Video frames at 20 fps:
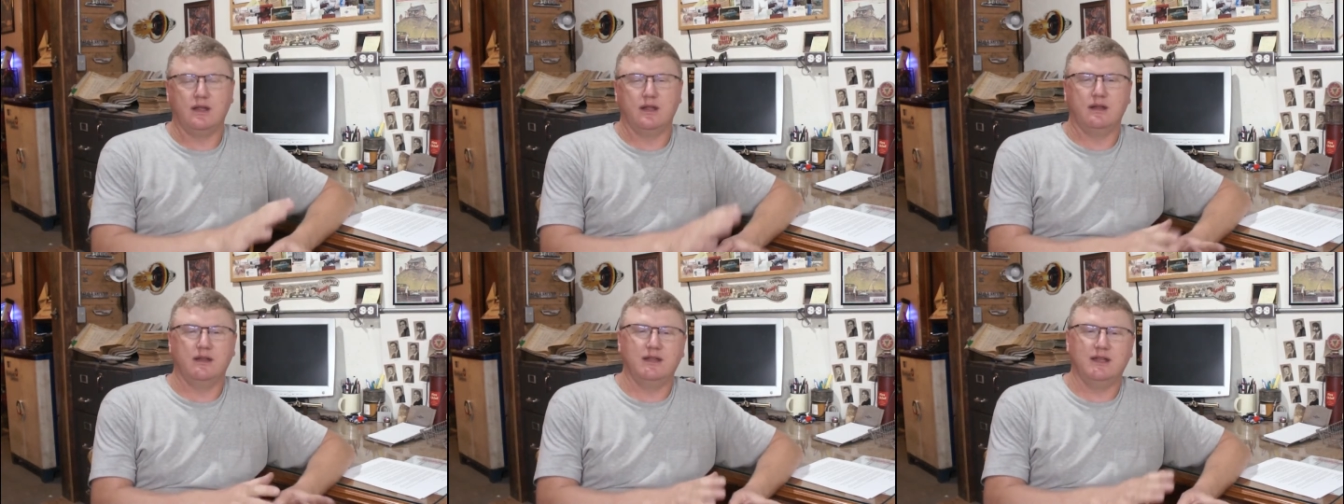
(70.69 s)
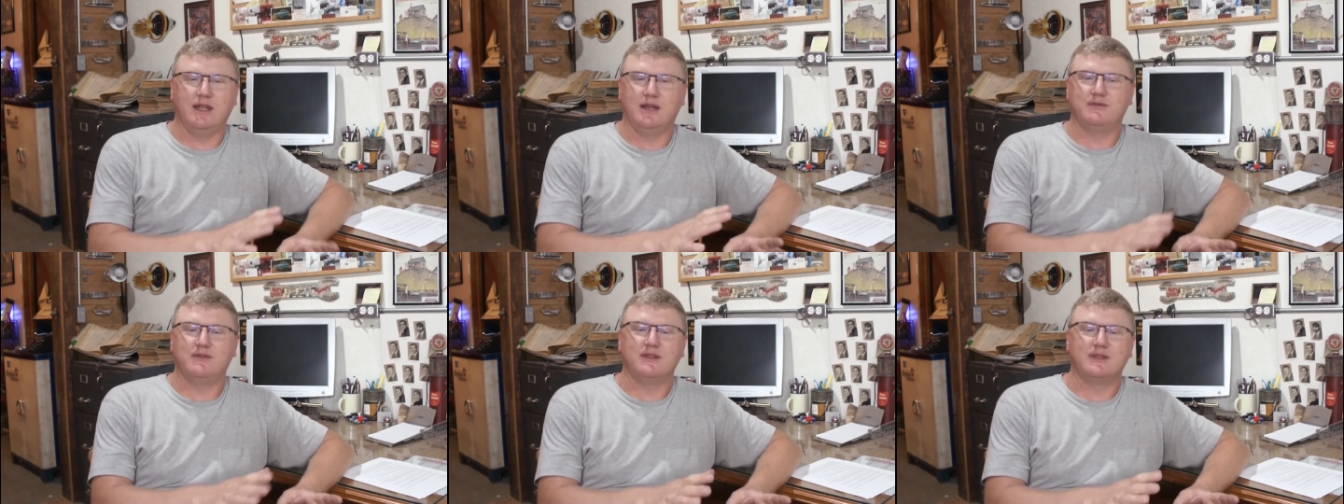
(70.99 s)

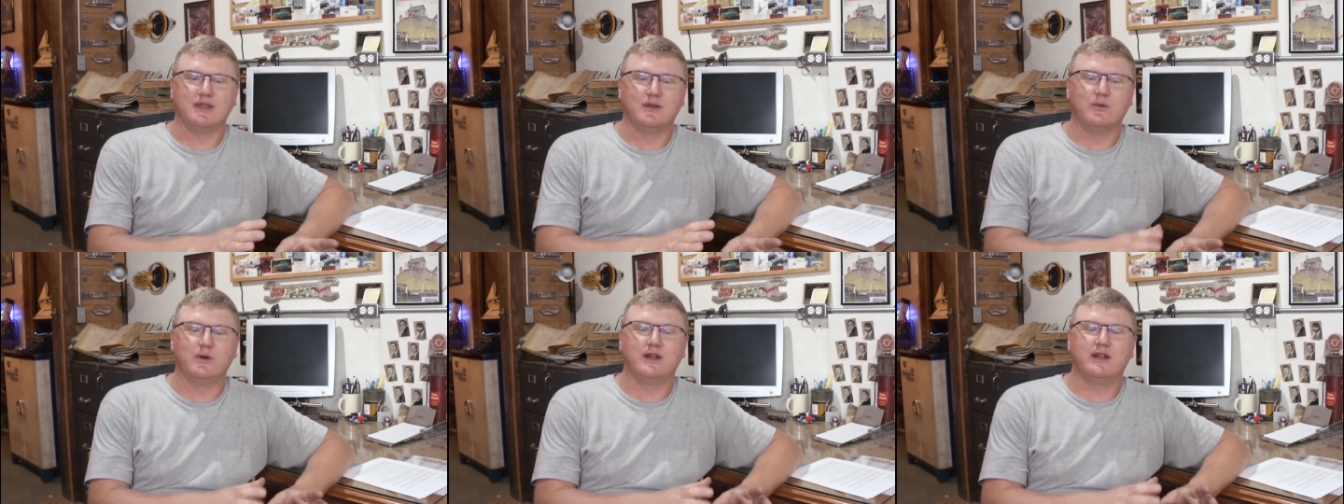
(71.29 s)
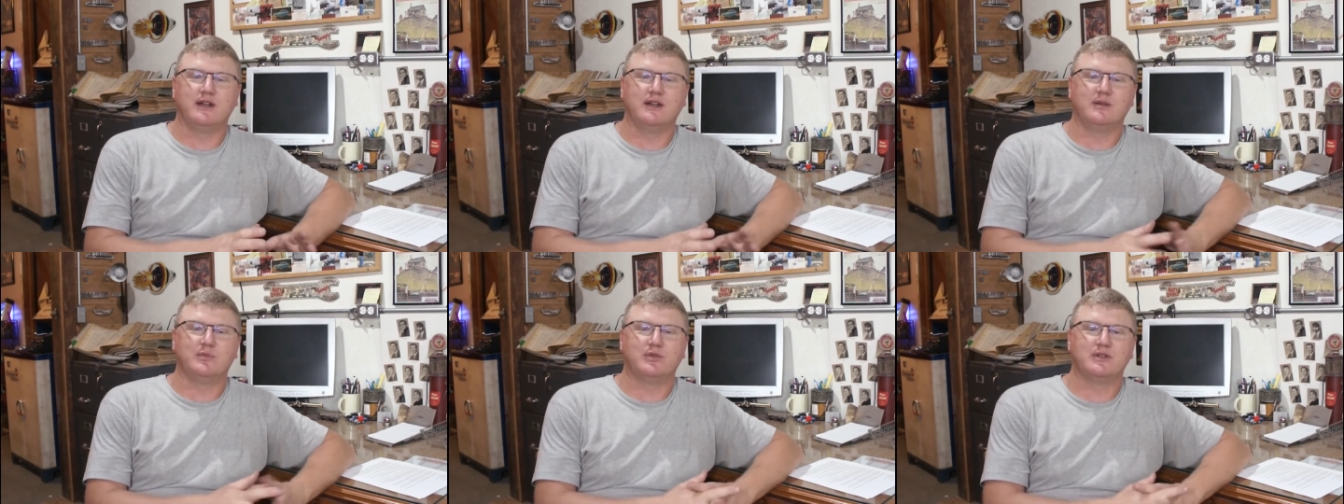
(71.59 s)
everything
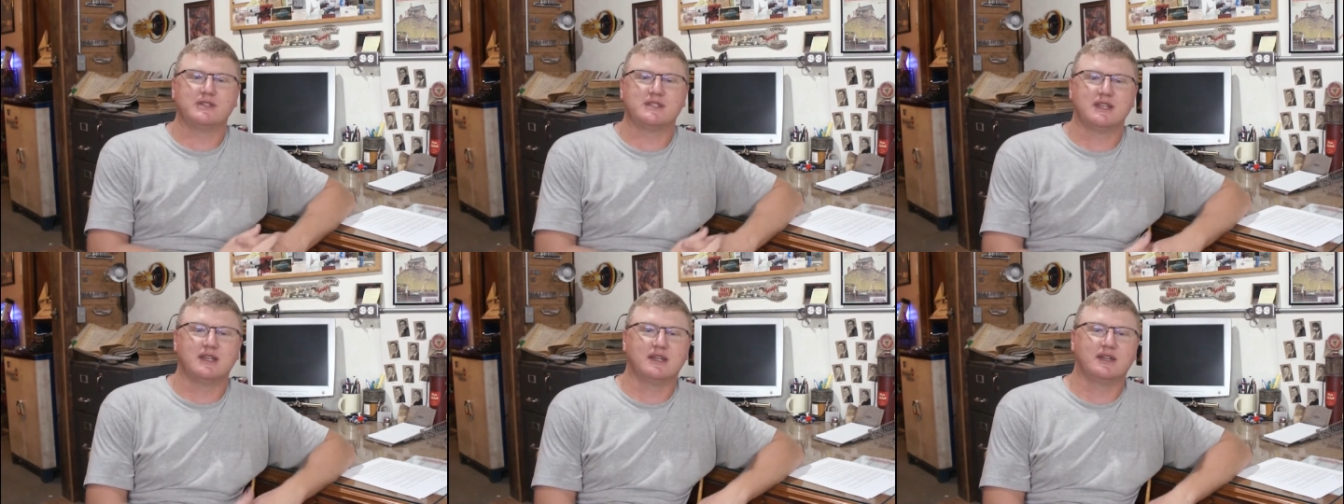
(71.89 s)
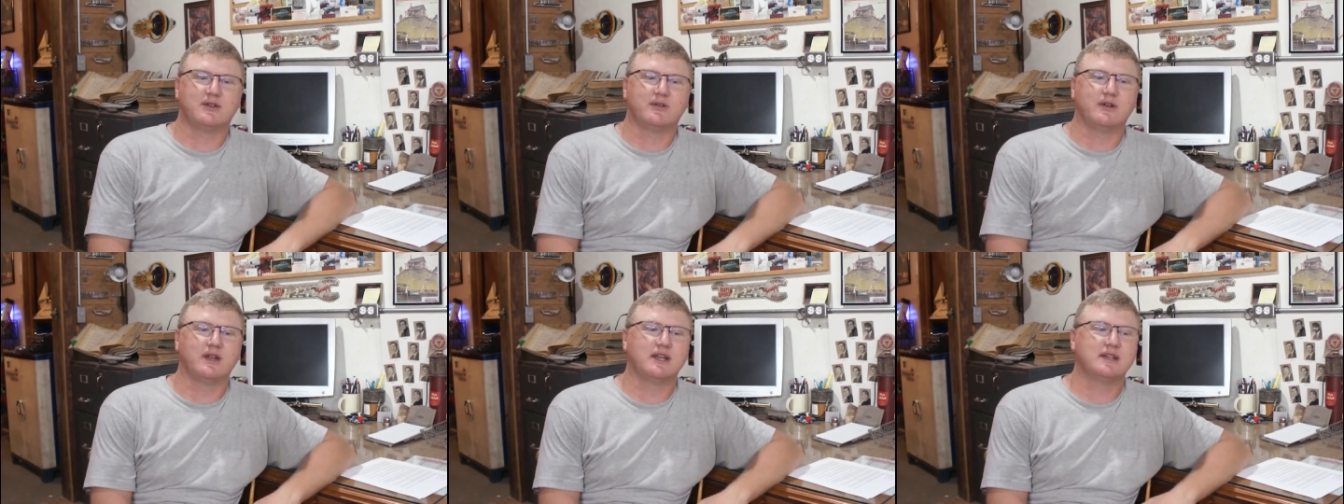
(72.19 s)
100%
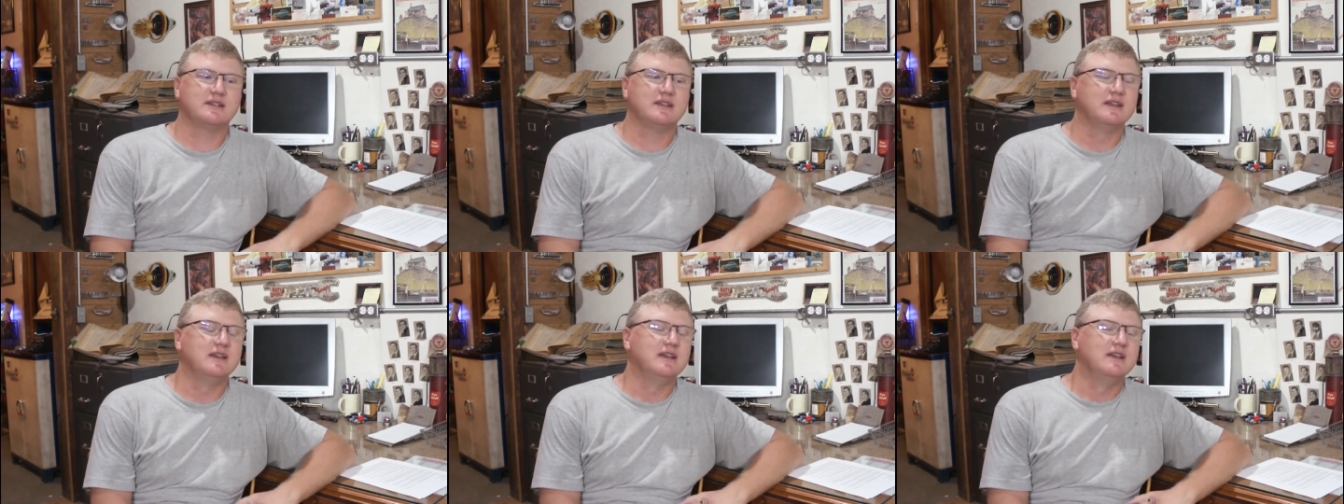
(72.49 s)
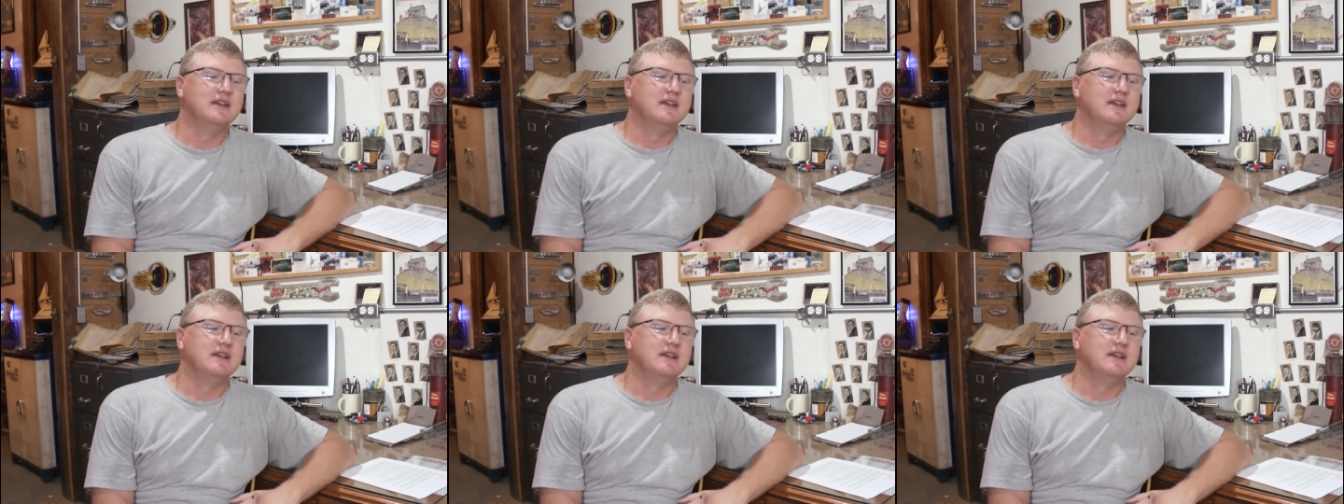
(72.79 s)
correct.